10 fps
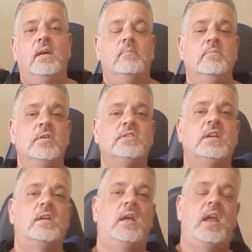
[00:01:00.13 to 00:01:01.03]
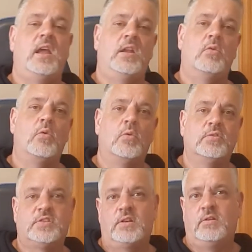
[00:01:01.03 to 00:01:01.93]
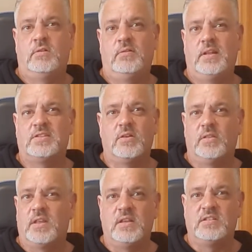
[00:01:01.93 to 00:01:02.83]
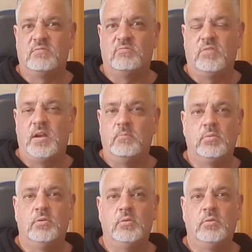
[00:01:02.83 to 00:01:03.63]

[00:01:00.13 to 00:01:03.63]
music, and also it's got these red and blue